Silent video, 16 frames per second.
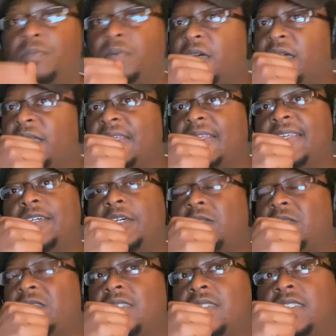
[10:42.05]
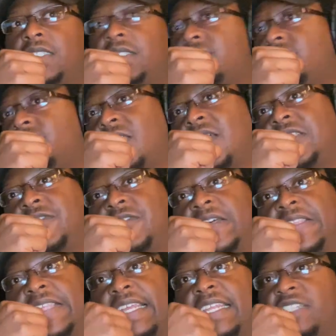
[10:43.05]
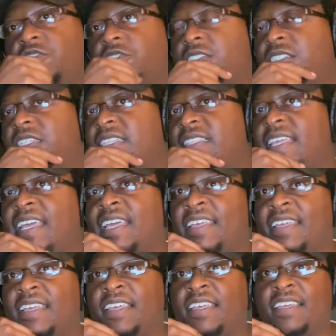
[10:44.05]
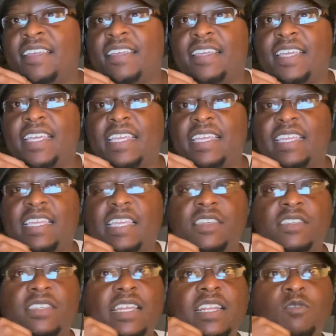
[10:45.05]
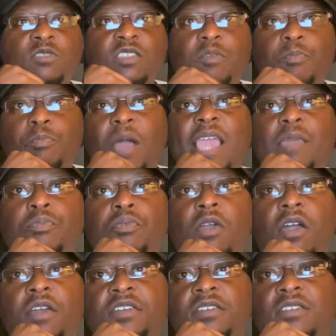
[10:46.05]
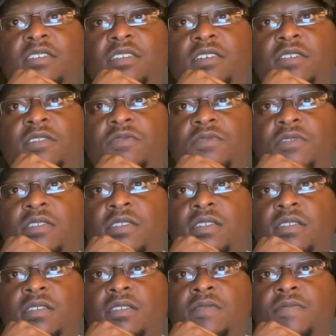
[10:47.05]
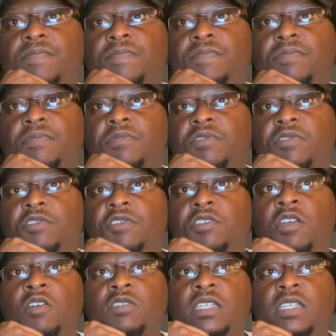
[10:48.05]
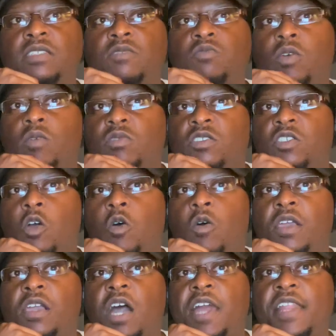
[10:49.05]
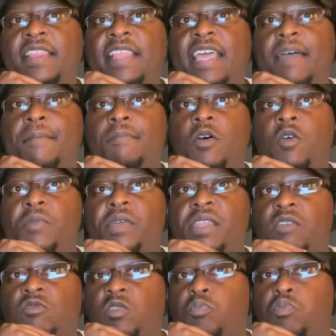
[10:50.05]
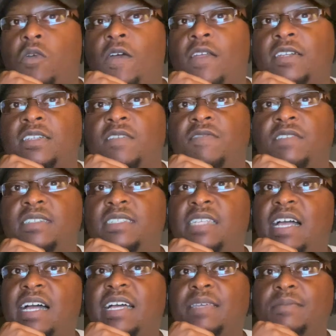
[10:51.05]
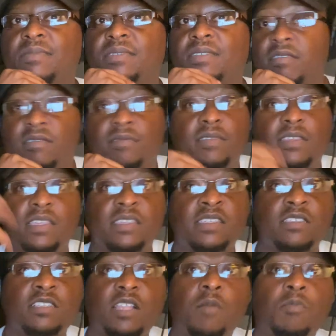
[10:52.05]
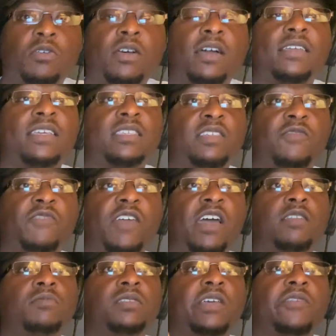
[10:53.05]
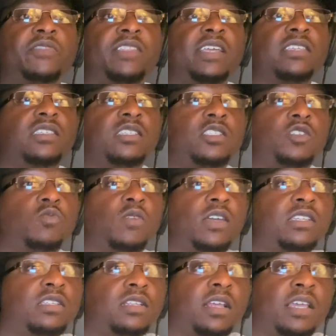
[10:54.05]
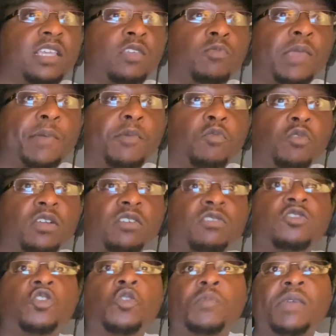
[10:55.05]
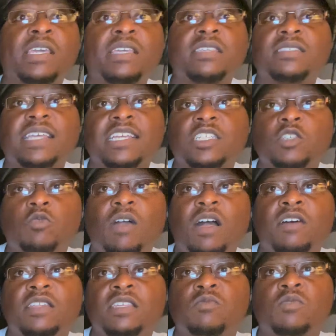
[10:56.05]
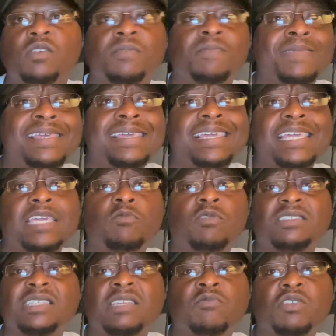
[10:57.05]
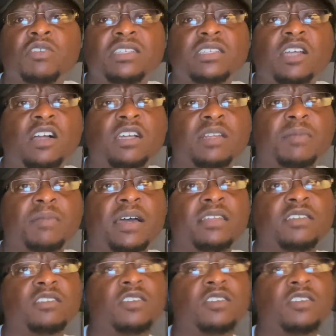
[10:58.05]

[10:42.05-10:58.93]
But I was just I just found that interesting that he said it was a byproduct of you know just what was going on in that moment. It was a product of the times. He stumbled. I guess he found himself in that situation. I guess people were assuming his sexuality when he wasn't even really talking about it.